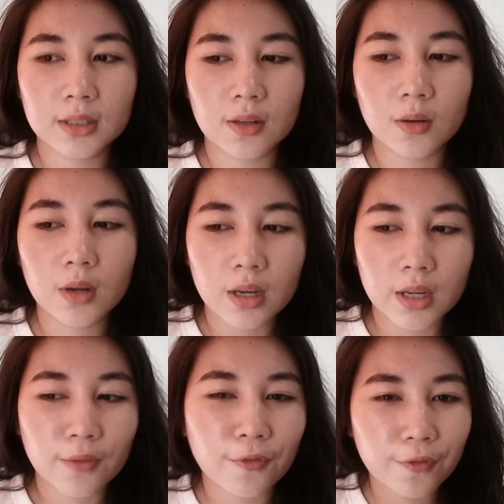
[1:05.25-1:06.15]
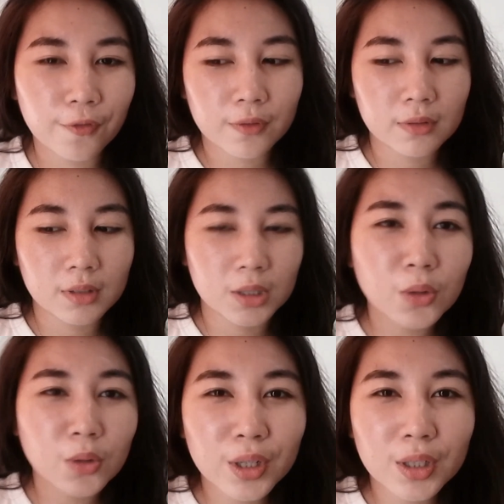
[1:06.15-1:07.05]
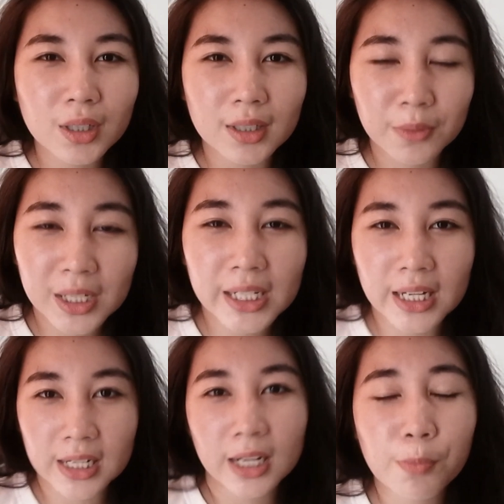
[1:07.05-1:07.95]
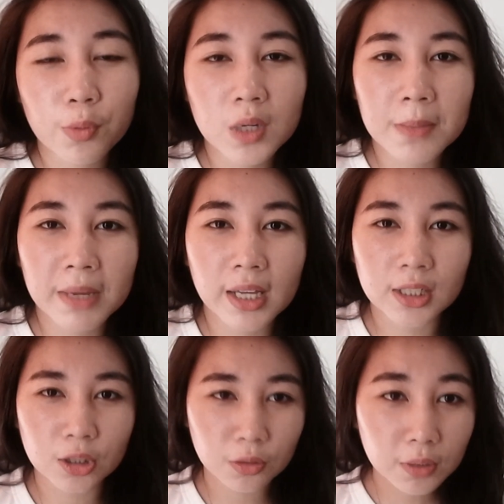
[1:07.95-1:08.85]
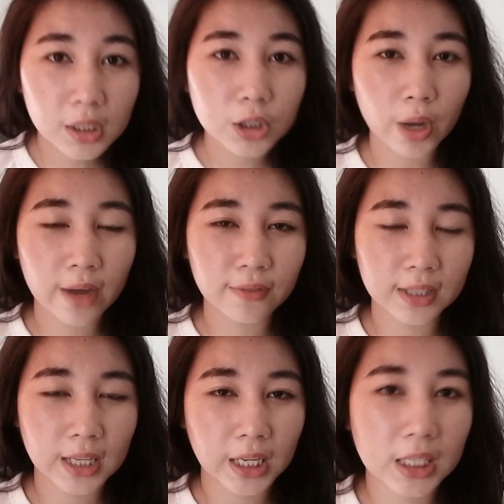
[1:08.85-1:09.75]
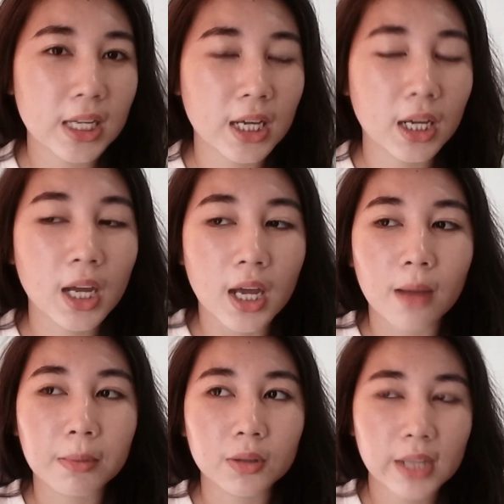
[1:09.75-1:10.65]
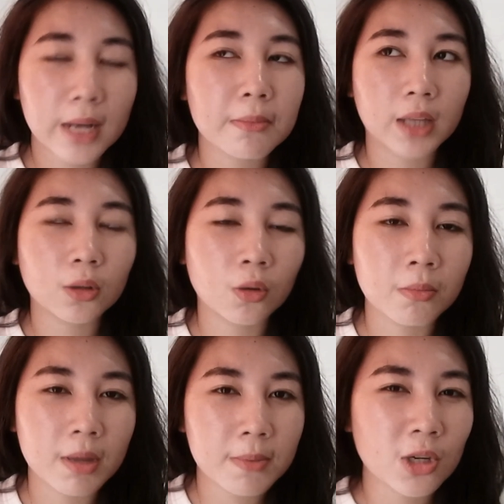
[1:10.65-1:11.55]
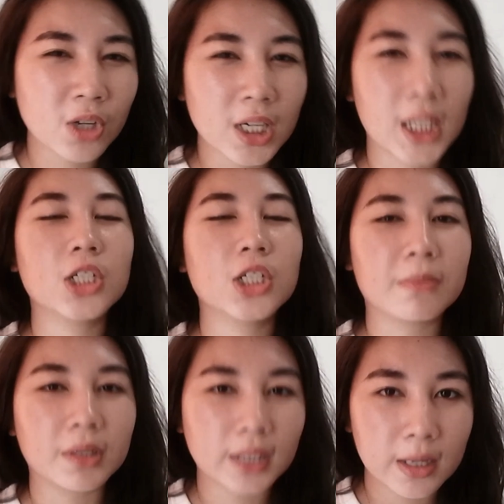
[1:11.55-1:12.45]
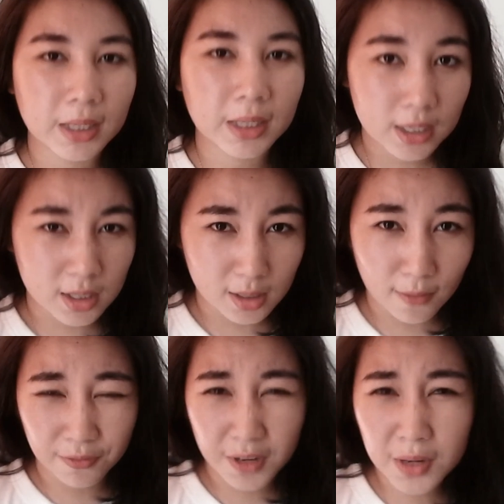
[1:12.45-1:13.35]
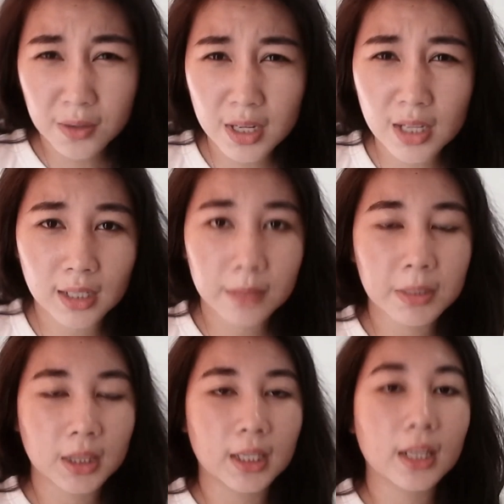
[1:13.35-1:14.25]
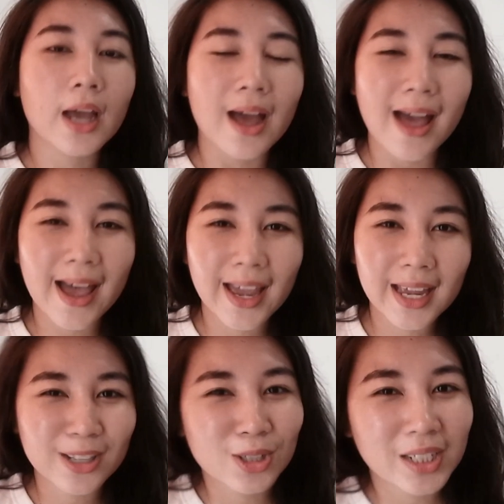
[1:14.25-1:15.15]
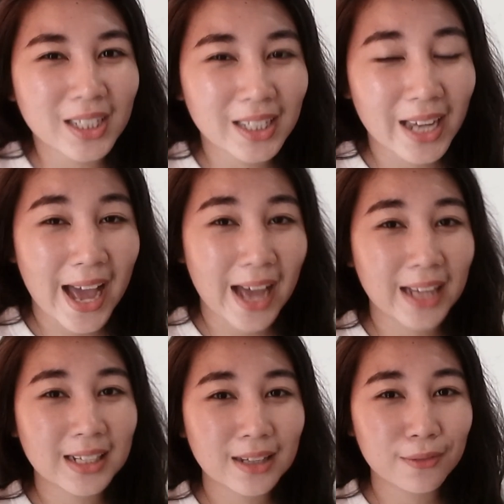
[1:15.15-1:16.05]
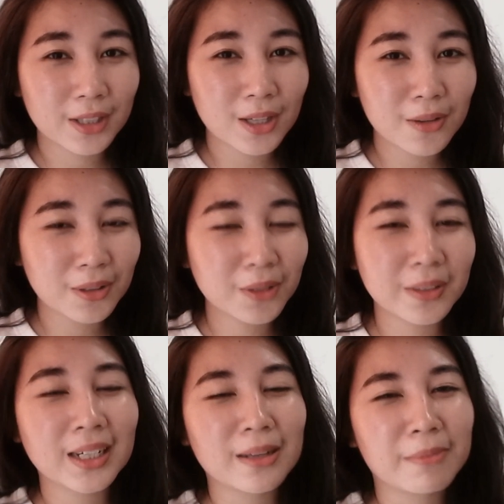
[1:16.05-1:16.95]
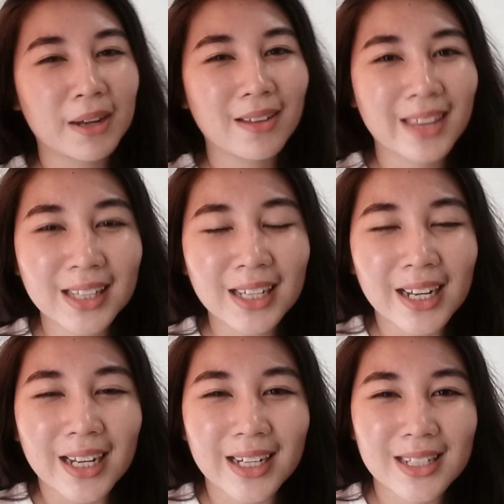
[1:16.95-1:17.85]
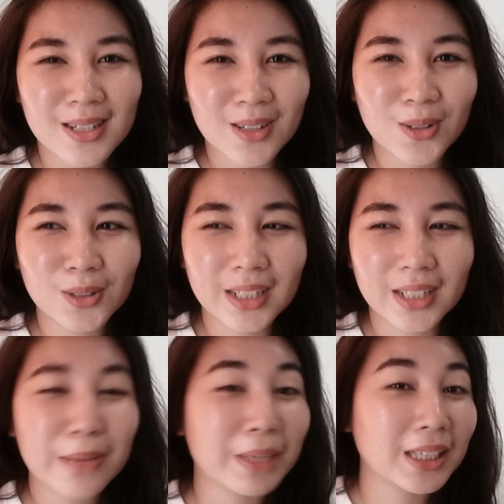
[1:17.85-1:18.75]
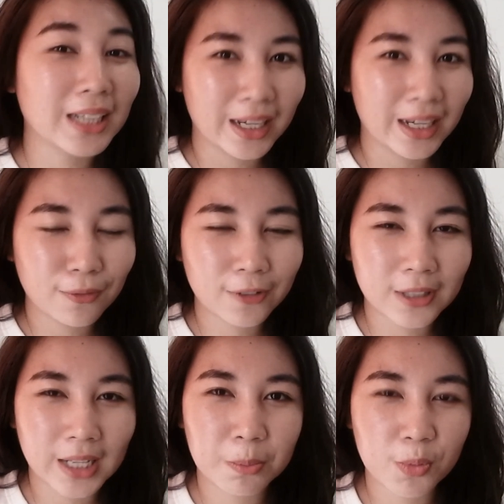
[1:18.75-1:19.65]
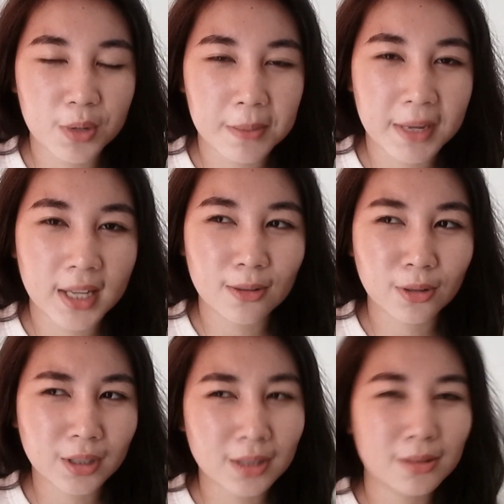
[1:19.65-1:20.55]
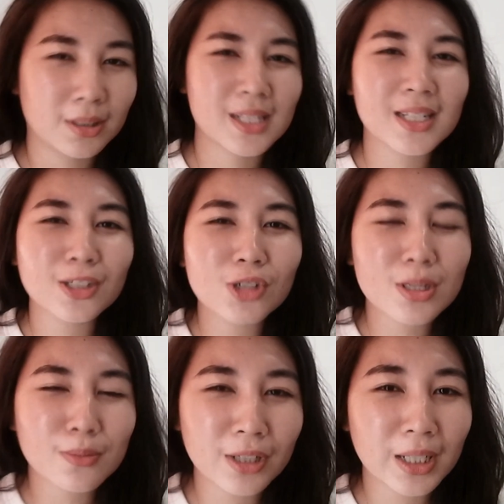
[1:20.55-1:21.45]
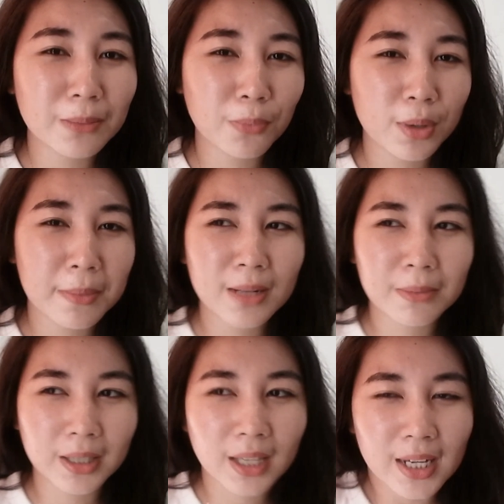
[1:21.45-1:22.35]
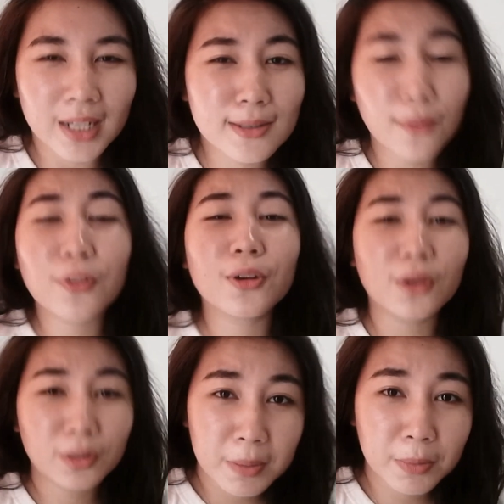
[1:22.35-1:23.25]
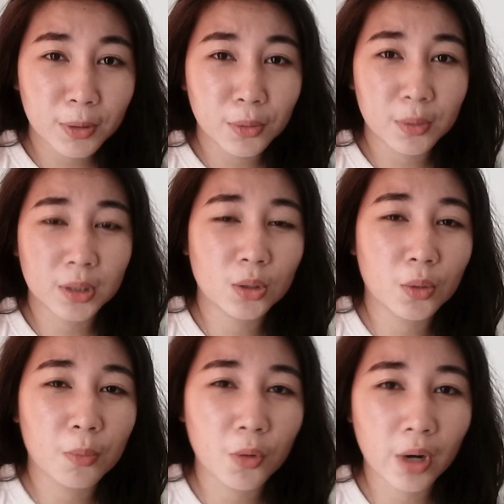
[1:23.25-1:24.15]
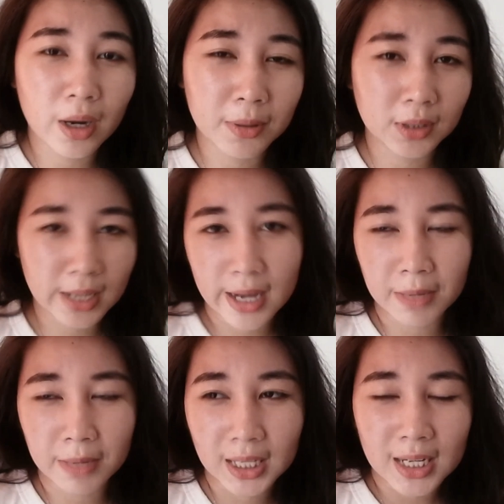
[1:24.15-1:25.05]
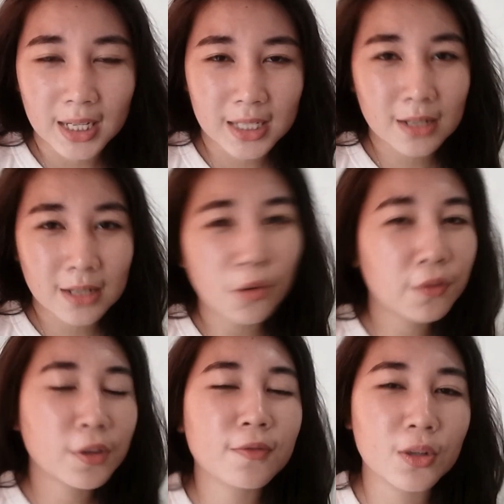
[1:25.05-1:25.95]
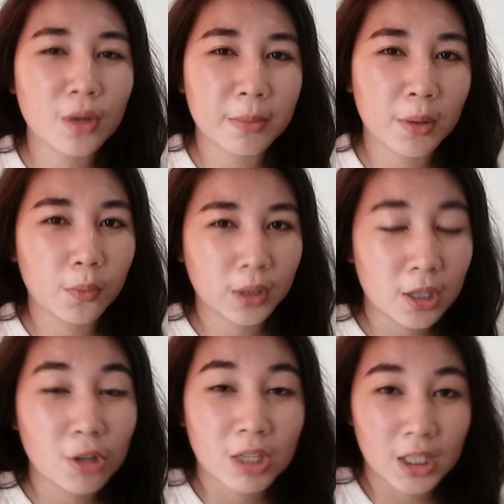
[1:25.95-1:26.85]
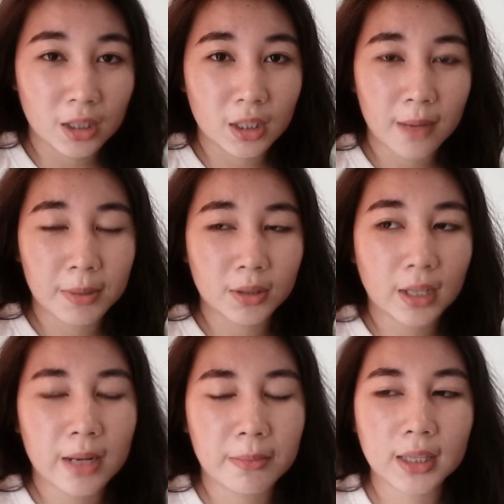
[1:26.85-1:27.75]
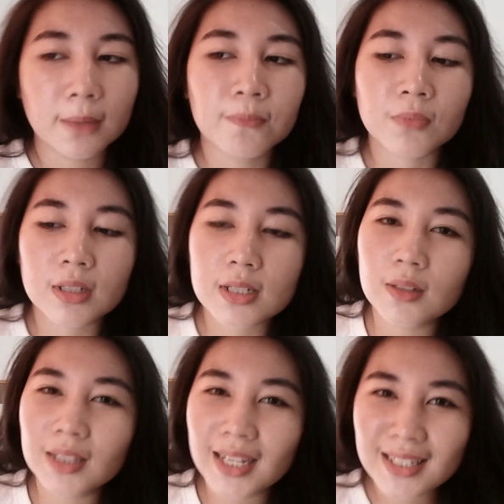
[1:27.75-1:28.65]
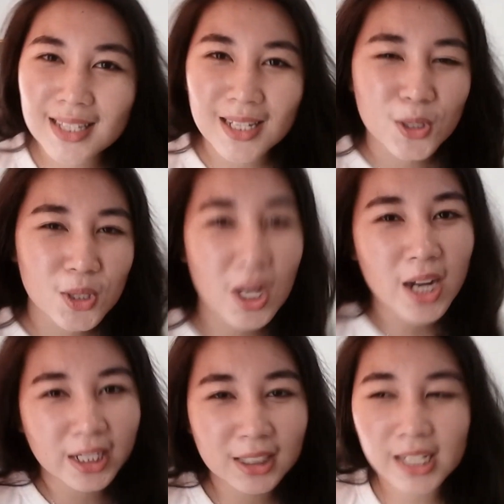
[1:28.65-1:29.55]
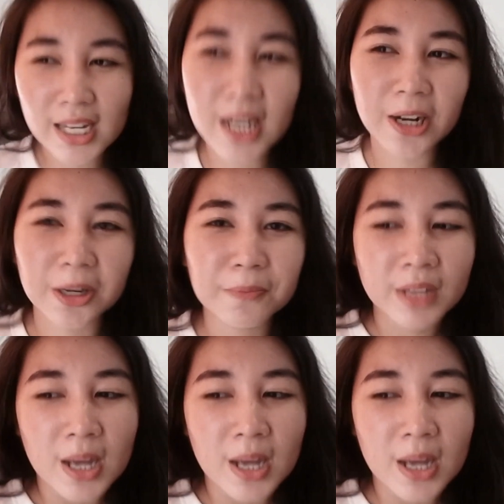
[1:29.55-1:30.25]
So if you're really a non-pre-med and you really don't have an idea about Nmat, or maybe your knowledge about Nmat is very limited, I actually had a video already about that. It's called Nmat Guide for Non-Pre-Med, or it's not just for non-pre-med, but it's for all people who want to know more about Nmat. It's an overview about what you need about Nmat. So let's start here.